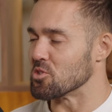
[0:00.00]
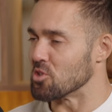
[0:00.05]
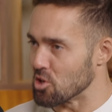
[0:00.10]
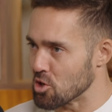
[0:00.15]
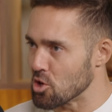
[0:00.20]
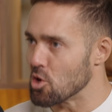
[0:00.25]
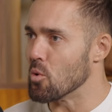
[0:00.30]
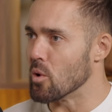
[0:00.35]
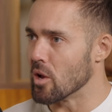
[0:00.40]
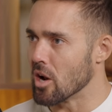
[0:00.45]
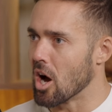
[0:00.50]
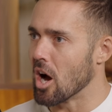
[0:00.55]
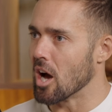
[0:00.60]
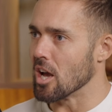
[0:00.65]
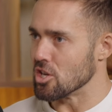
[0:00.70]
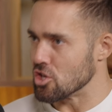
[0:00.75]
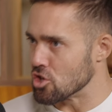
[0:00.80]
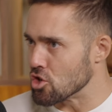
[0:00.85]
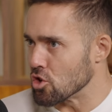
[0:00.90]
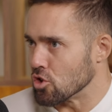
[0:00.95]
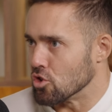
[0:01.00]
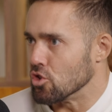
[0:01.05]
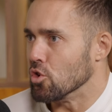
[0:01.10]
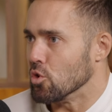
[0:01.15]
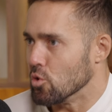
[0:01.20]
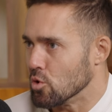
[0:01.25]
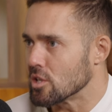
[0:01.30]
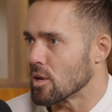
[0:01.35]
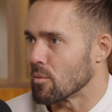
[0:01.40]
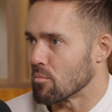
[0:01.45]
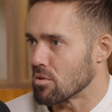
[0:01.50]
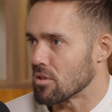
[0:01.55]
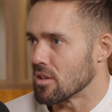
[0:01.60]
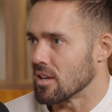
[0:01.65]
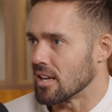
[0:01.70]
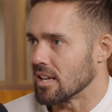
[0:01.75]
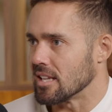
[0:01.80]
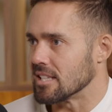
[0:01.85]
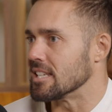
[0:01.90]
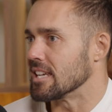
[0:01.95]
that you and I should do
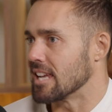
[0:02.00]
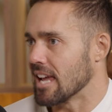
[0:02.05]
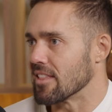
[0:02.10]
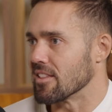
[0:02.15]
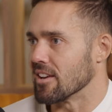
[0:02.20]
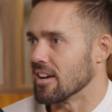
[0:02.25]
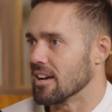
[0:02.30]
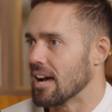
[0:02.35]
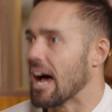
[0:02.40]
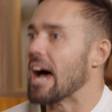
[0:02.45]
something together